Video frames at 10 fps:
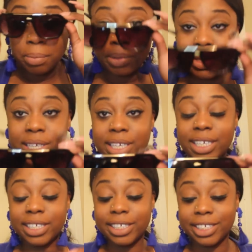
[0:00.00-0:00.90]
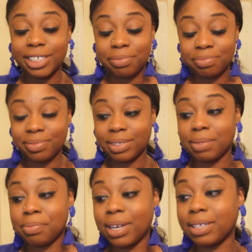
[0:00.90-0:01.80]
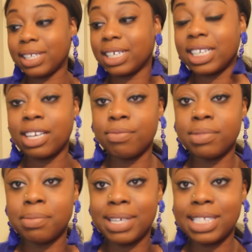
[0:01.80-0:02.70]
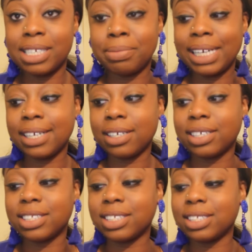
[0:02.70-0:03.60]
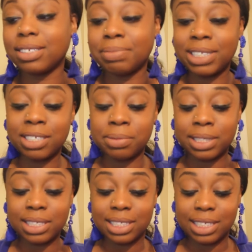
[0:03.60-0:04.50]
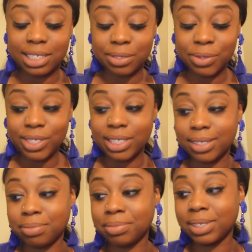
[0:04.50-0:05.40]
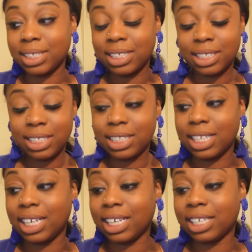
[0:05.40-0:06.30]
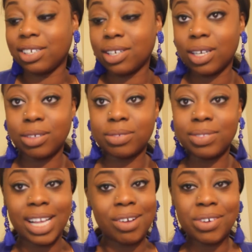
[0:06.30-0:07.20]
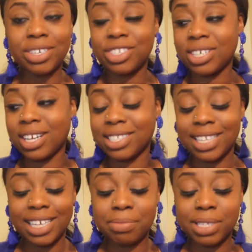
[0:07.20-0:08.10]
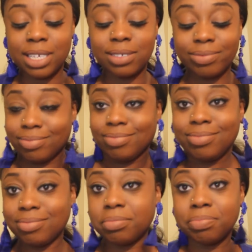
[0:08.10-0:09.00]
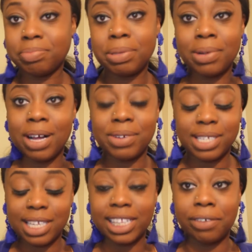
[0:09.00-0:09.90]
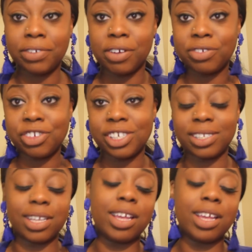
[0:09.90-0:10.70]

But um, I'm probably going to give them to my stepdad because my husband doesn't want them. And, you know, I order shit all the time, so people always get leftover shit.